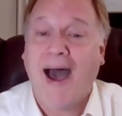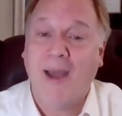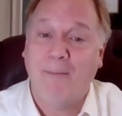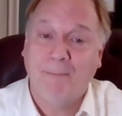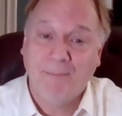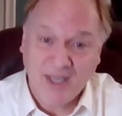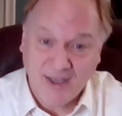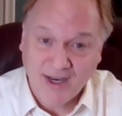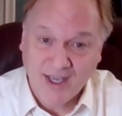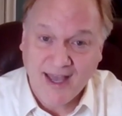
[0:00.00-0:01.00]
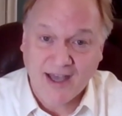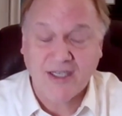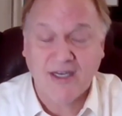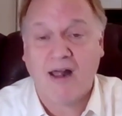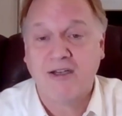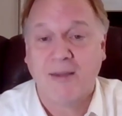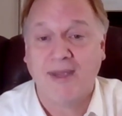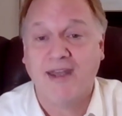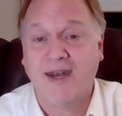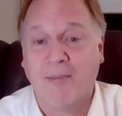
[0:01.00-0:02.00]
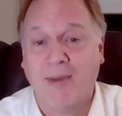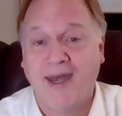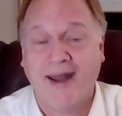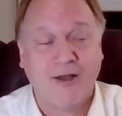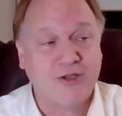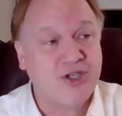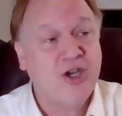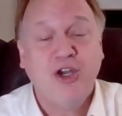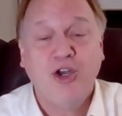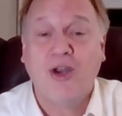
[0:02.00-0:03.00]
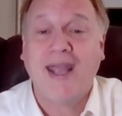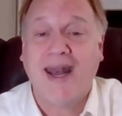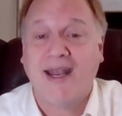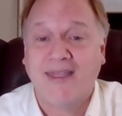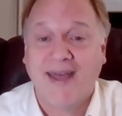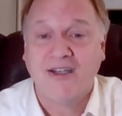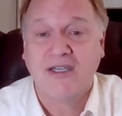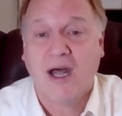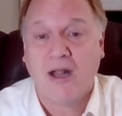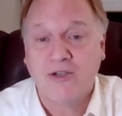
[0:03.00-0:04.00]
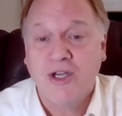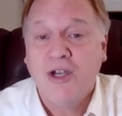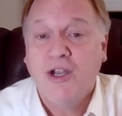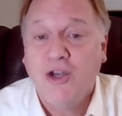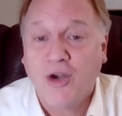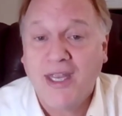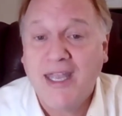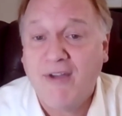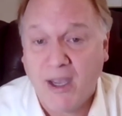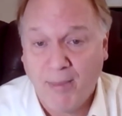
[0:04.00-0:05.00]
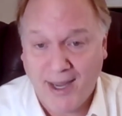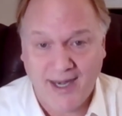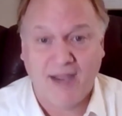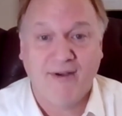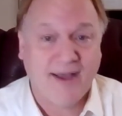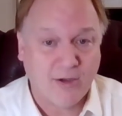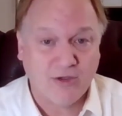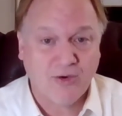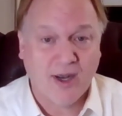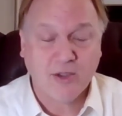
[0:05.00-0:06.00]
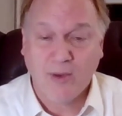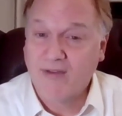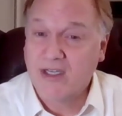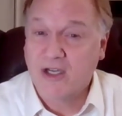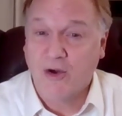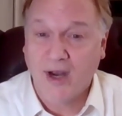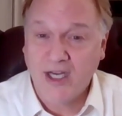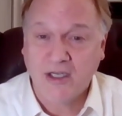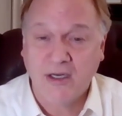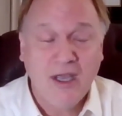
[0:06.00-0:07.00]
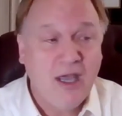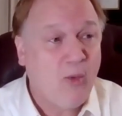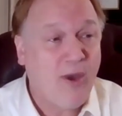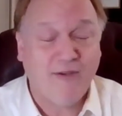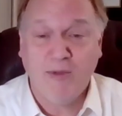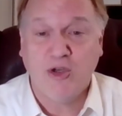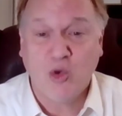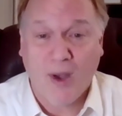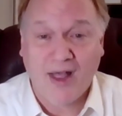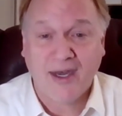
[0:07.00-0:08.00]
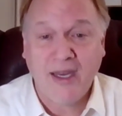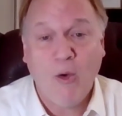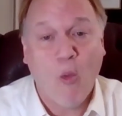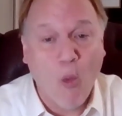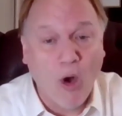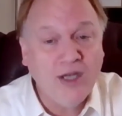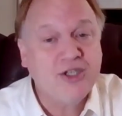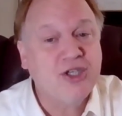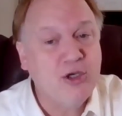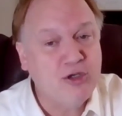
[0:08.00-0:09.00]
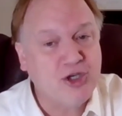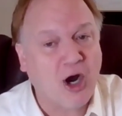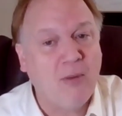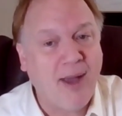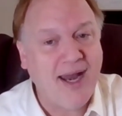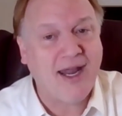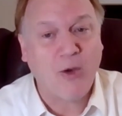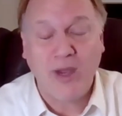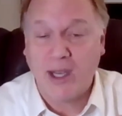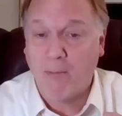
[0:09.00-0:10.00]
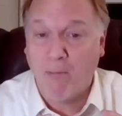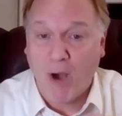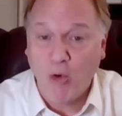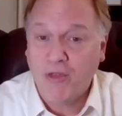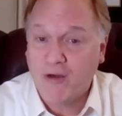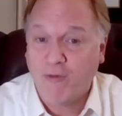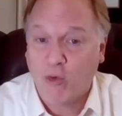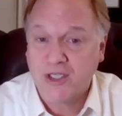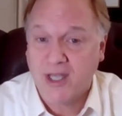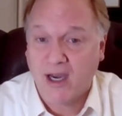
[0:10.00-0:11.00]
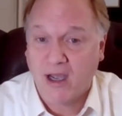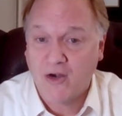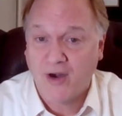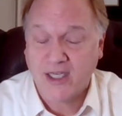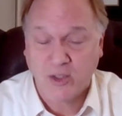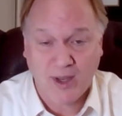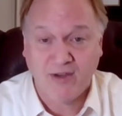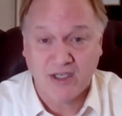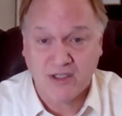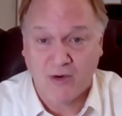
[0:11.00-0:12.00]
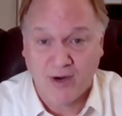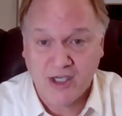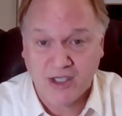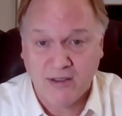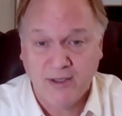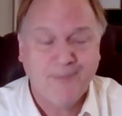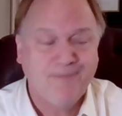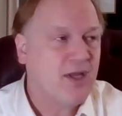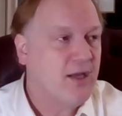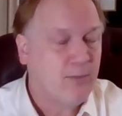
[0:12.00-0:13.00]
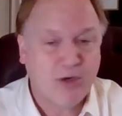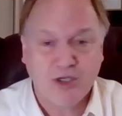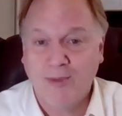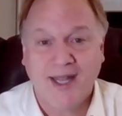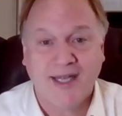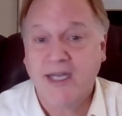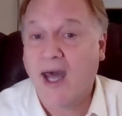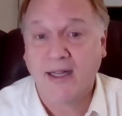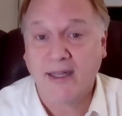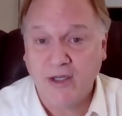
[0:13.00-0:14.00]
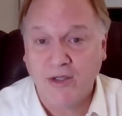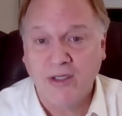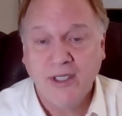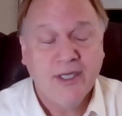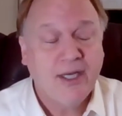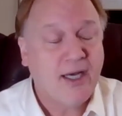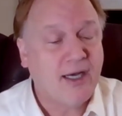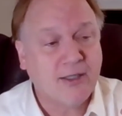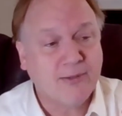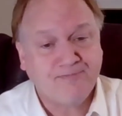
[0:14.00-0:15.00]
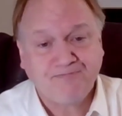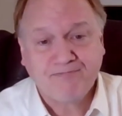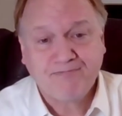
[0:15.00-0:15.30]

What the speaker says: I'm giving $1,000. I'm getting a painted house. You're getting $1,000. You're giving a painting of a house, right? So we have consideration. We have mutuality. Once you start painting, we can both enforce that contract. So we have consideration, presuming that's not illegal, and